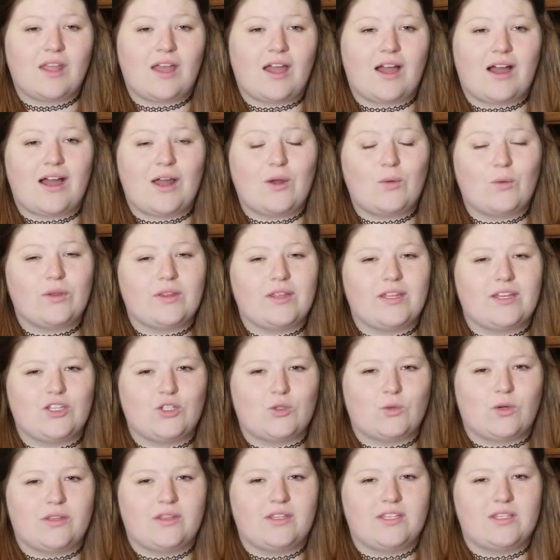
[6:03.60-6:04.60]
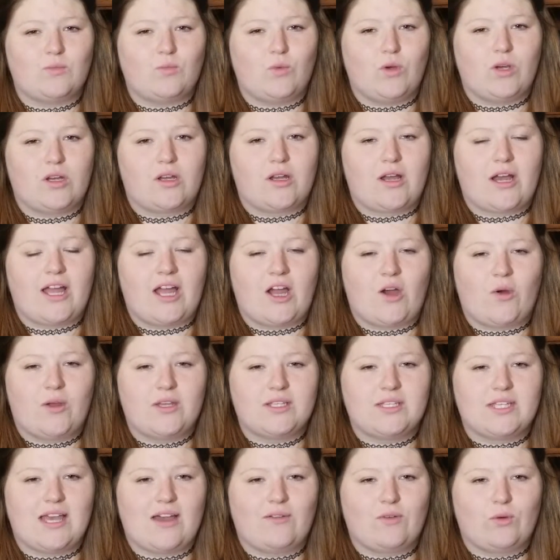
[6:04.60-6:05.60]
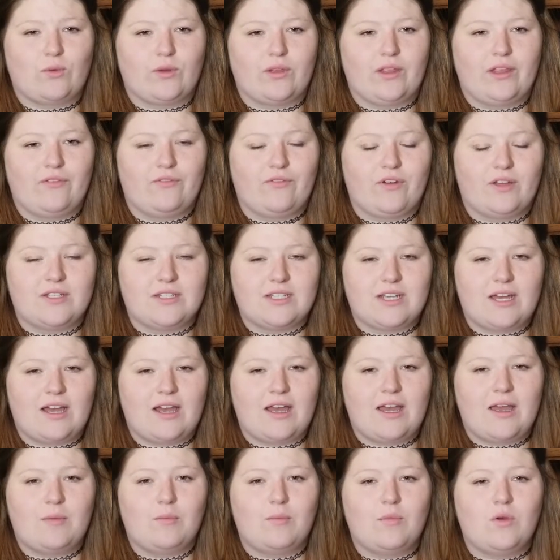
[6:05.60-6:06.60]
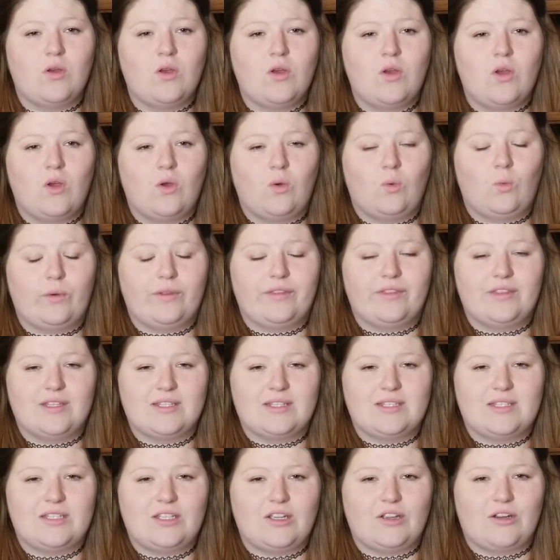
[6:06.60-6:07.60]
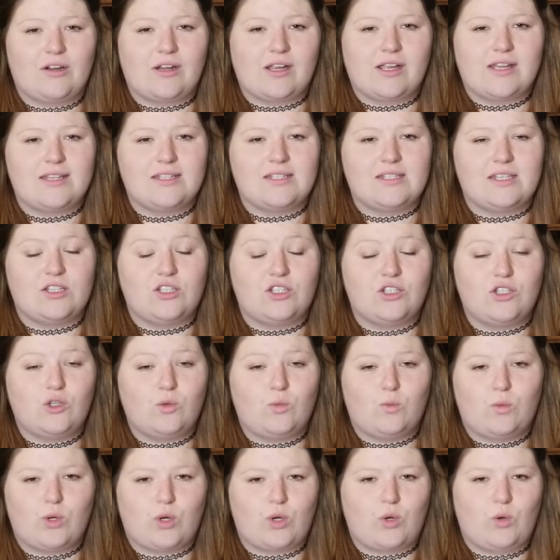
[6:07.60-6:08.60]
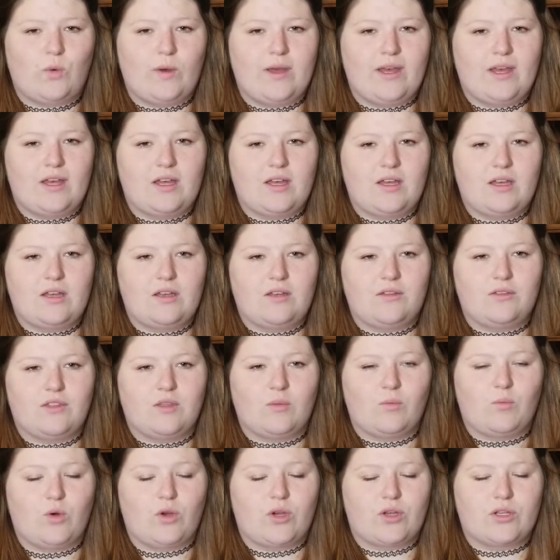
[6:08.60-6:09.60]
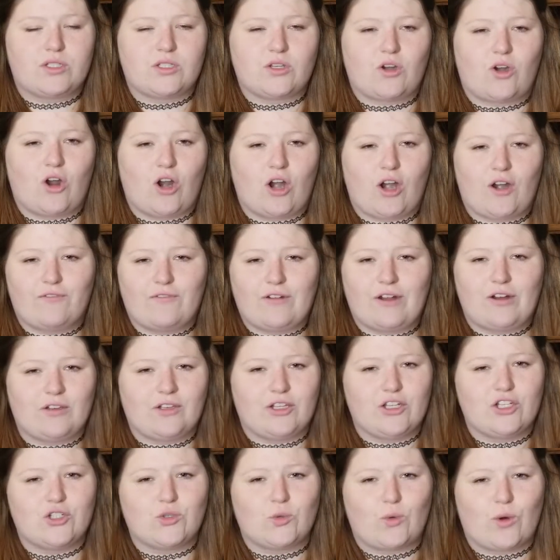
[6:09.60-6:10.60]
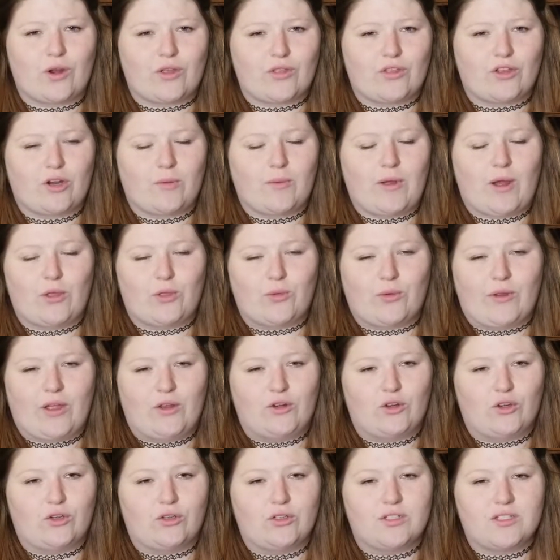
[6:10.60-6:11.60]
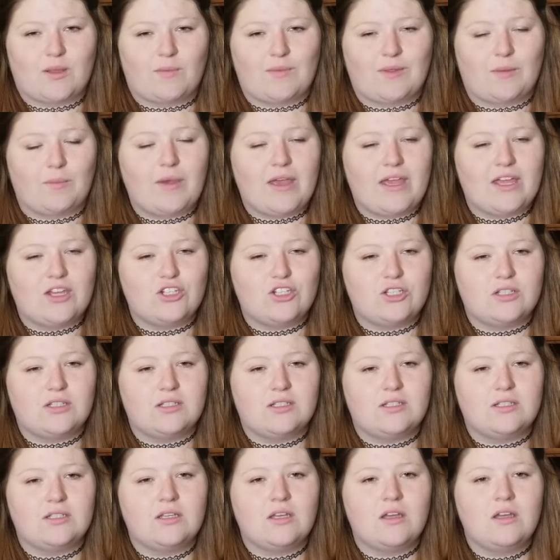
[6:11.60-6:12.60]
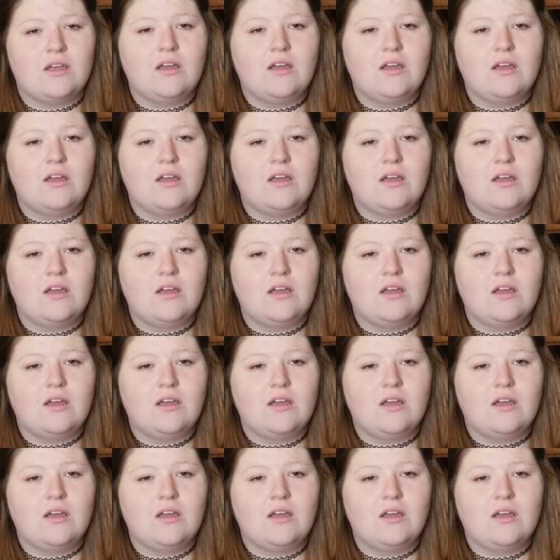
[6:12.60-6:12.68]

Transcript: I really enjoyed this book. I always have a really fun time with this series. It's super quick. The books are fairly short. They're about 300 and something pages.